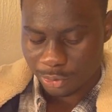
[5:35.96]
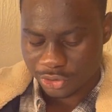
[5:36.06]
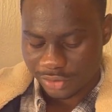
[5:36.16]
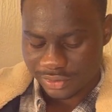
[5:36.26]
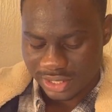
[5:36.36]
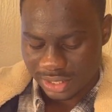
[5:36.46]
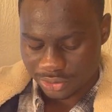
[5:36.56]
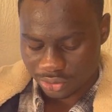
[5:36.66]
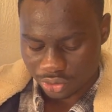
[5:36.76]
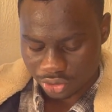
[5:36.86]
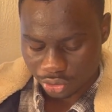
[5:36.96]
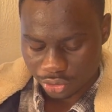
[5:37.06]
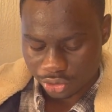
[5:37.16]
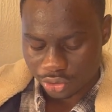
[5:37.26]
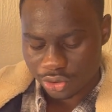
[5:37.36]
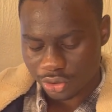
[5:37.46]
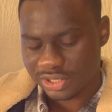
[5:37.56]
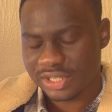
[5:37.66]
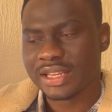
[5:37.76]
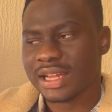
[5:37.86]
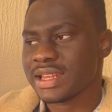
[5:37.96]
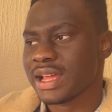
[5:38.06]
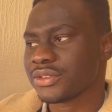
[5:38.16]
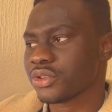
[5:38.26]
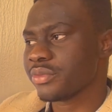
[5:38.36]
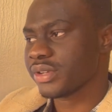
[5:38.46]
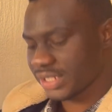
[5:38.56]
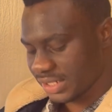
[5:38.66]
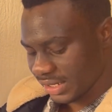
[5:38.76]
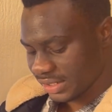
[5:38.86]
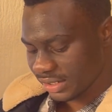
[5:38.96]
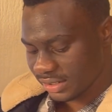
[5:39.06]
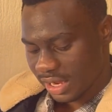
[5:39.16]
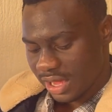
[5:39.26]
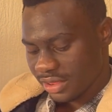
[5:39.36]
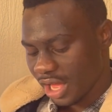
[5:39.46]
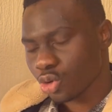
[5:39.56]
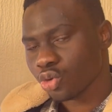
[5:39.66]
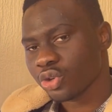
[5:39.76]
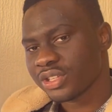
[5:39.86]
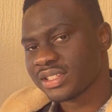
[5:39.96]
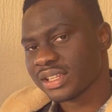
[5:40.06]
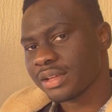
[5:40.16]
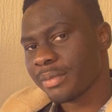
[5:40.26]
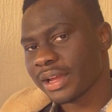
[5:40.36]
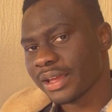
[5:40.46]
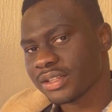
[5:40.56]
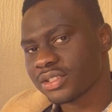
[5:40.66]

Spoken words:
you'd notice that there are some resistances that you will notice in the market.